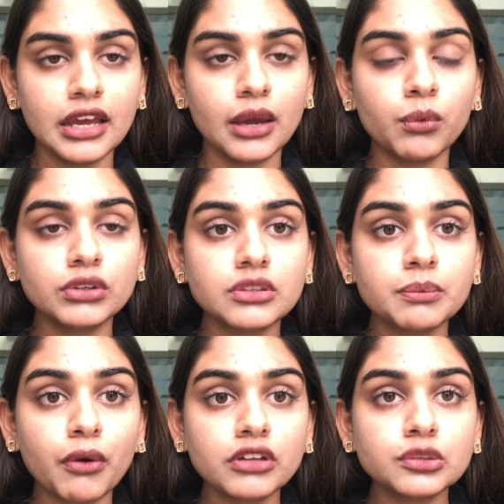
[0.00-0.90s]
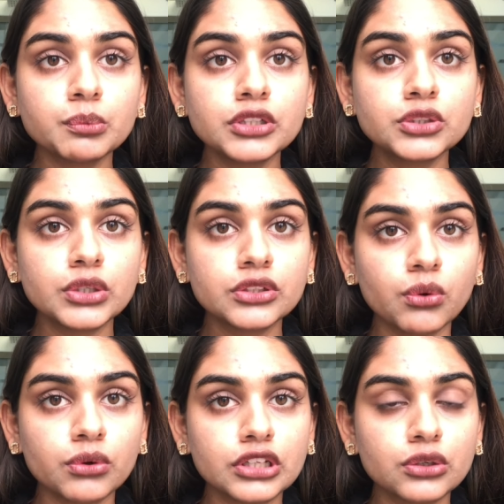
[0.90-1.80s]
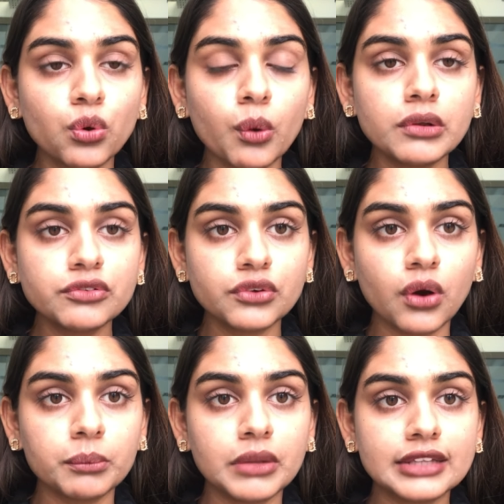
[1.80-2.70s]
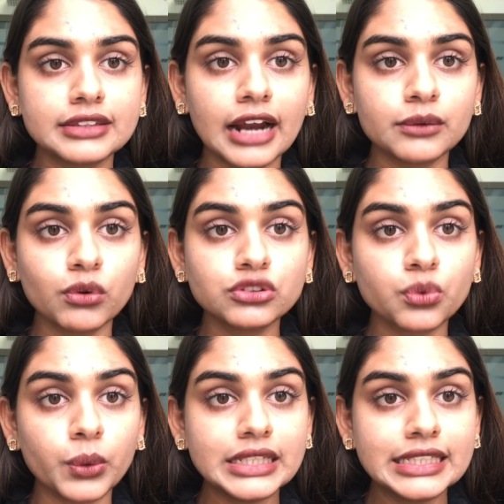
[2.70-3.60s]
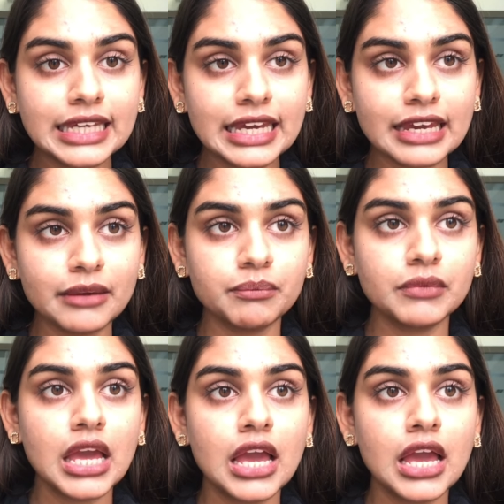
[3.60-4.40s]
it was impossible to ignore the global phenomena that was Squid Game,